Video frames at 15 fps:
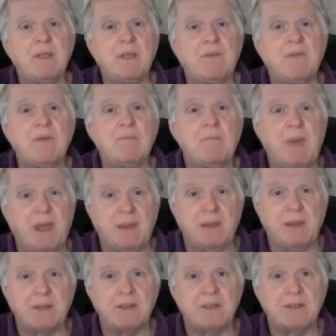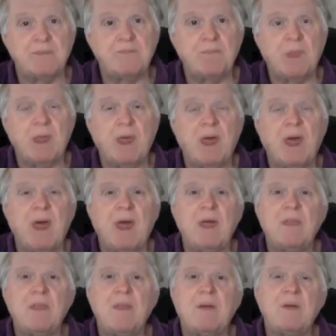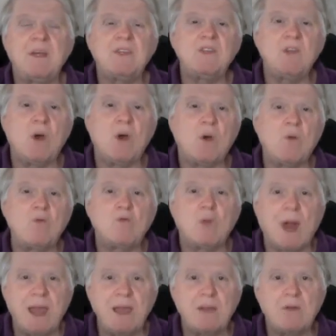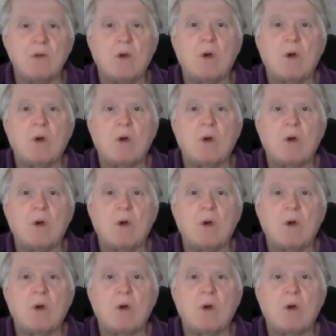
different methods. There is no right